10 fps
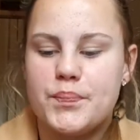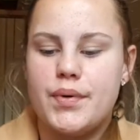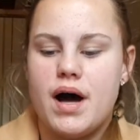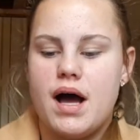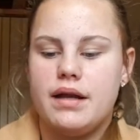
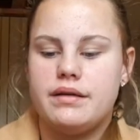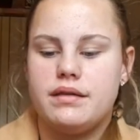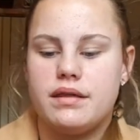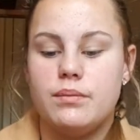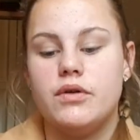But
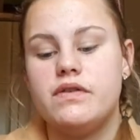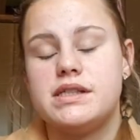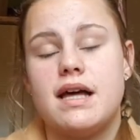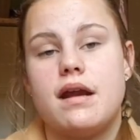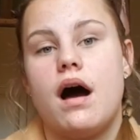the
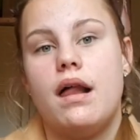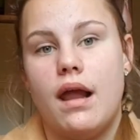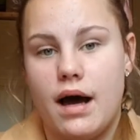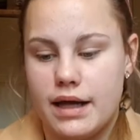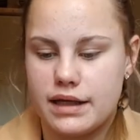movies that I
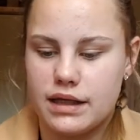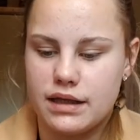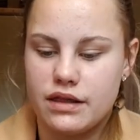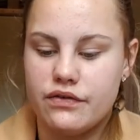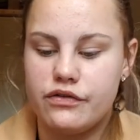
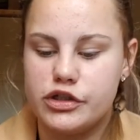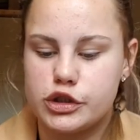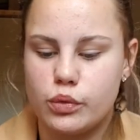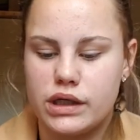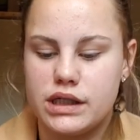like, the
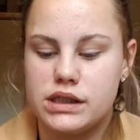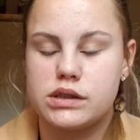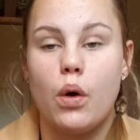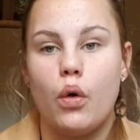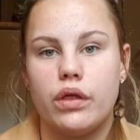first one
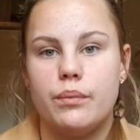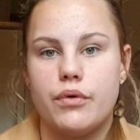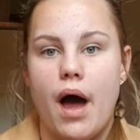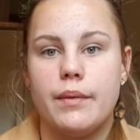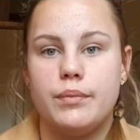is All the
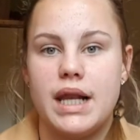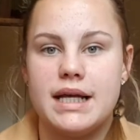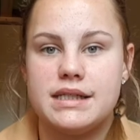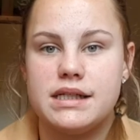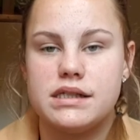Bright
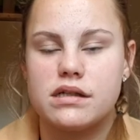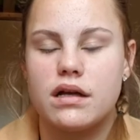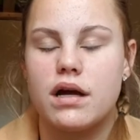Places.